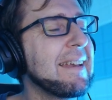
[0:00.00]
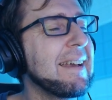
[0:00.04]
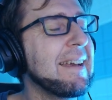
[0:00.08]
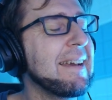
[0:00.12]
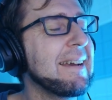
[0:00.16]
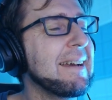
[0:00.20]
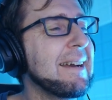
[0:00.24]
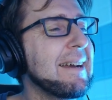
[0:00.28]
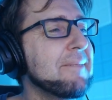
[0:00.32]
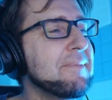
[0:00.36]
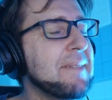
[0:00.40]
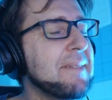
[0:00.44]

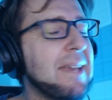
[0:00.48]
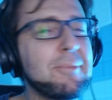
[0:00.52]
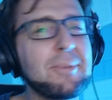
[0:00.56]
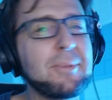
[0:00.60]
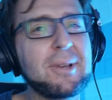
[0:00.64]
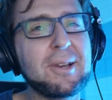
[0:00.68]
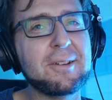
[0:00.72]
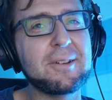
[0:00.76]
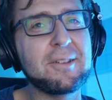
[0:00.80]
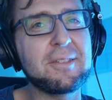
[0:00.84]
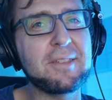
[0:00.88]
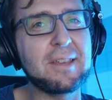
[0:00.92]
Um, yeah, we're
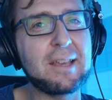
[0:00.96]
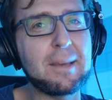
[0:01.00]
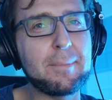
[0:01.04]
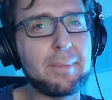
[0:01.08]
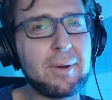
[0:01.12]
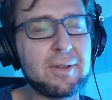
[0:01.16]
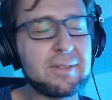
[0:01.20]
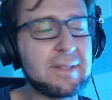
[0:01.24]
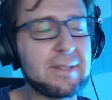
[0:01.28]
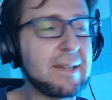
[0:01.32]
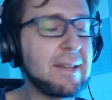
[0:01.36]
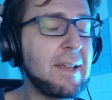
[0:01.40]
gonna think
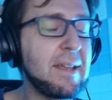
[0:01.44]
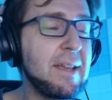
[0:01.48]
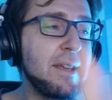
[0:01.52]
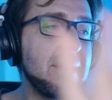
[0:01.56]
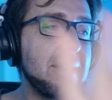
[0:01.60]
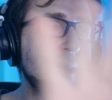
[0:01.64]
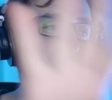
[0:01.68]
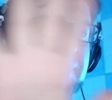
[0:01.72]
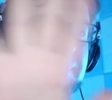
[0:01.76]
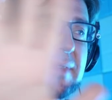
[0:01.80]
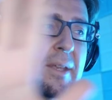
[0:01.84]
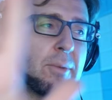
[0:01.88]
about that.
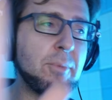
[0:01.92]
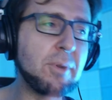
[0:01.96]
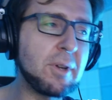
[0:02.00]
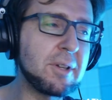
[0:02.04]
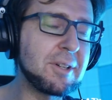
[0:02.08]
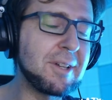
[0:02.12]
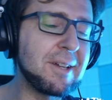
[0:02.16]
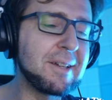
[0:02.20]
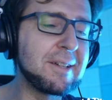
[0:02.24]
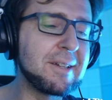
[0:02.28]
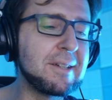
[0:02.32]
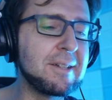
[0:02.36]
We're
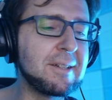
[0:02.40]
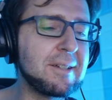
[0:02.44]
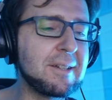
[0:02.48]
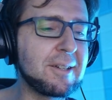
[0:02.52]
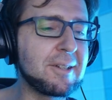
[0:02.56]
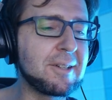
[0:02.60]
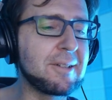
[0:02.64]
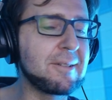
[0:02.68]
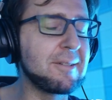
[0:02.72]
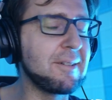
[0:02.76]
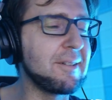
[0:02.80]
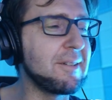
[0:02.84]
gonna
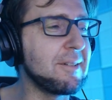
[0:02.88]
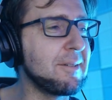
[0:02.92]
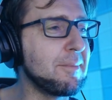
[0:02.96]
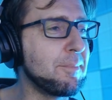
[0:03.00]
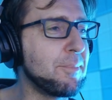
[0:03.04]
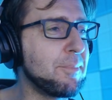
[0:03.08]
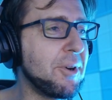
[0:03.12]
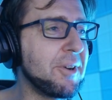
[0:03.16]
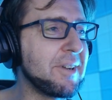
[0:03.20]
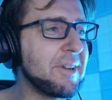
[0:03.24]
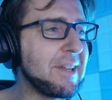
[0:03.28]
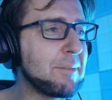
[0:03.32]
uh,
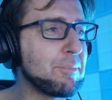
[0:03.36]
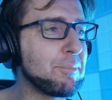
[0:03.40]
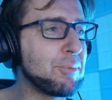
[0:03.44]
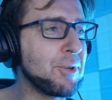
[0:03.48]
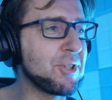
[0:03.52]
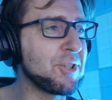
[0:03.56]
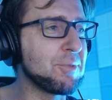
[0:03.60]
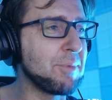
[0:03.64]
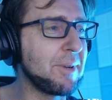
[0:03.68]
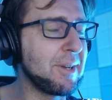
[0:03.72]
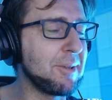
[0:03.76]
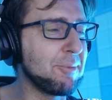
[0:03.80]
burn that
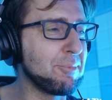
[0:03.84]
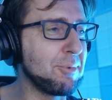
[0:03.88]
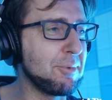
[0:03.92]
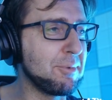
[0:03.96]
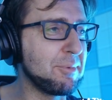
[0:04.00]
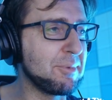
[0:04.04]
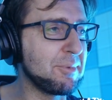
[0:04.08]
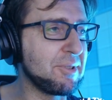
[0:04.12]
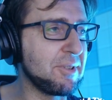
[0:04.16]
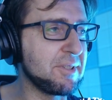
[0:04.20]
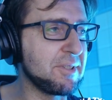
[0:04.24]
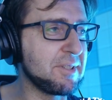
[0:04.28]
bridge when, when
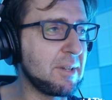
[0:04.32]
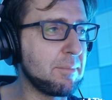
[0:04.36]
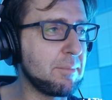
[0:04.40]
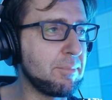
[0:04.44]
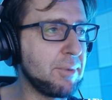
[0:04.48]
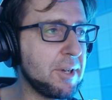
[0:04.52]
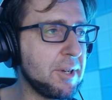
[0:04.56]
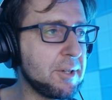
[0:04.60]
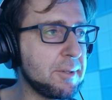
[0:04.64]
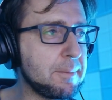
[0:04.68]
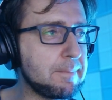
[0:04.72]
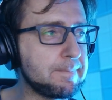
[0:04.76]
we cross that
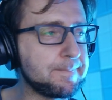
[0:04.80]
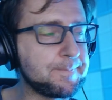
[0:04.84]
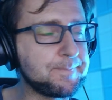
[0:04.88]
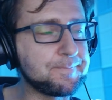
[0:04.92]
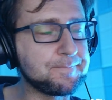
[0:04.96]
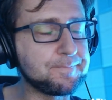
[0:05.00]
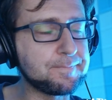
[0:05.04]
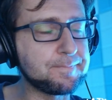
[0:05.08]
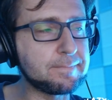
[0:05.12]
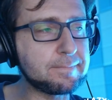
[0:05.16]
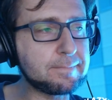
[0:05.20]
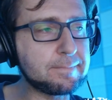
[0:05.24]
bridge.
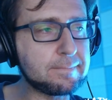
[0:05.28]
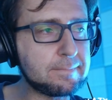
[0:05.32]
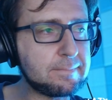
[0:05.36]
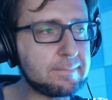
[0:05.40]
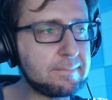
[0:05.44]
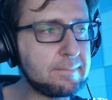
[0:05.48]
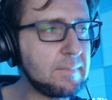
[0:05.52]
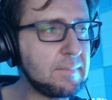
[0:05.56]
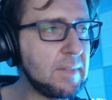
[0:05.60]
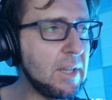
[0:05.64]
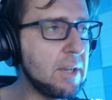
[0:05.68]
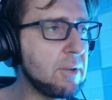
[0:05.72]

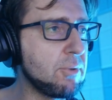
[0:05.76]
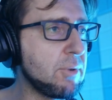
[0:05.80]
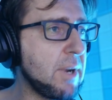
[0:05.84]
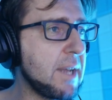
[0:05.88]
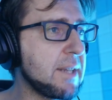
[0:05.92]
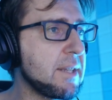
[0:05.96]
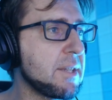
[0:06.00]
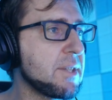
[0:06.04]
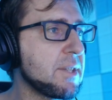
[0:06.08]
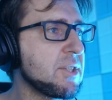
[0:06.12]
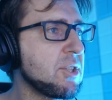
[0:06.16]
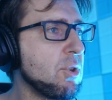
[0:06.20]

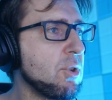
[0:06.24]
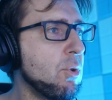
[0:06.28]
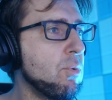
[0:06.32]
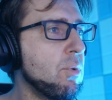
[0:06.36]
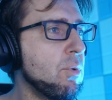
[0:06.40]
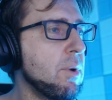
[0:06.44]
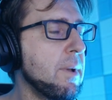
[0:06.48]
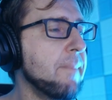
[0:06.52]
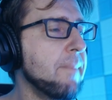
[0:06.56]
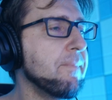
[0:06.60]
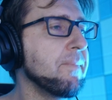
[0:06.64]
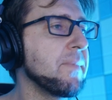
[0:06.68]
Right, so
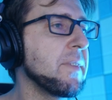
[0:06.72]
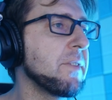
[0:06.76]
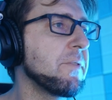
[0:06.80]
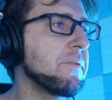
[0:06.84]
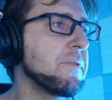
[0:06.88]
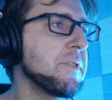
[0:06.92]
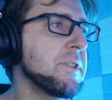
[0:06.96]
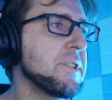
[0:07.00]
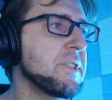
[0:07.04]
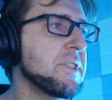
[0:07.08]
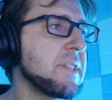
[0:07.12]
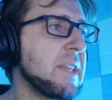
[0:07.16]
um,
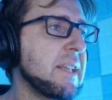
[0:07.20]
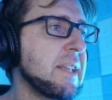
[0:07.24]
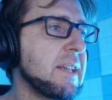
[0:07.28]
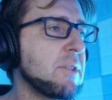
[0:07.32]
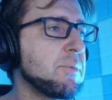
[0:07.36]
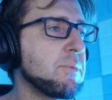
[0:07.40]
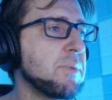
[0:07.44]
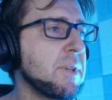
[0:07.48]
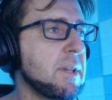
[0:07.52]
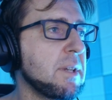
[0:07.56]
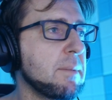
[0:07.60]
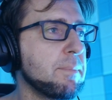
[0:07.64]
first thing
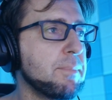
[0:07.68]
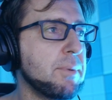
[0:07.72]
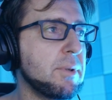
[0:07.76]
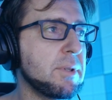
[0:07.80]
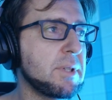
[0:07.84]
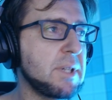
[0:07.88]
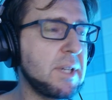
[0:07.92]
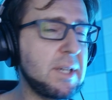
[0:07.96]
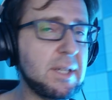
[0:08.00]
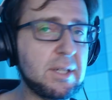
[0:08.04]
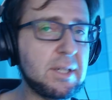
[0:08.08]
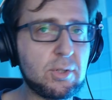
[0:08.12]
that we can
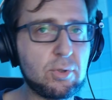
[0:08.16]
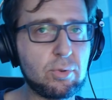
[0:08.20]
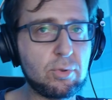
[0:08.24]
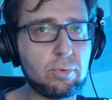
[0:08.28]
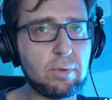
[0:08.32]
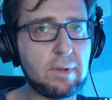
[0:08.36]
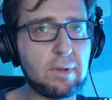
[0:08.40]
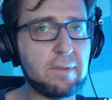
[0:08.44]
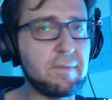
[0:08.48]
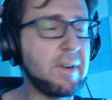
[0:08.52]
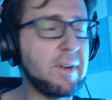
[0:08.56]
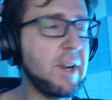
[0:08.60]
put into
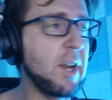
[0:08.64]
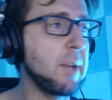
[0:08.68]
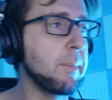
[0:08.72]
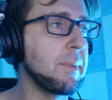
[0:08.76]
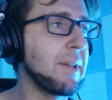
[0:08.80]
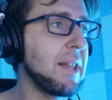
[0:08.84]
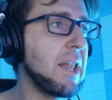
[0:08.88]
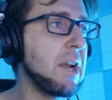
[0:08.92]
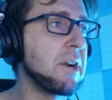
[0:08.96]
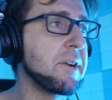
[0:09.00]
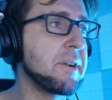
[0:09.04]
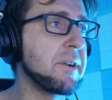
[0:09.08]
a
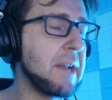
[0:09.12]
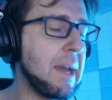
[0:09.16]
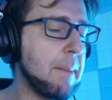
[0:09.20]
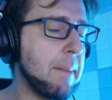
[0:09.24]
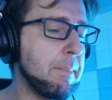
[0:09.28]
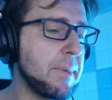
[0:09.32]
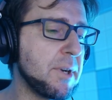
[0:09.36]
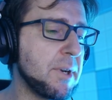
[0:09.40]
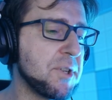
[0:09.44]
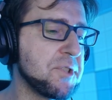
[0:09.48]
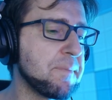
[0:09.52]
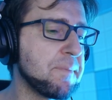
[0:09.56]
variable are
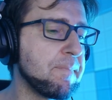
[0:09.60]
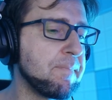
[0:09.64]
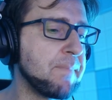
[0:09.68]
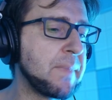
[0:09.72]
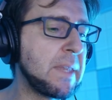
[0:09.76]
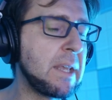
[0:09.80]
numbers.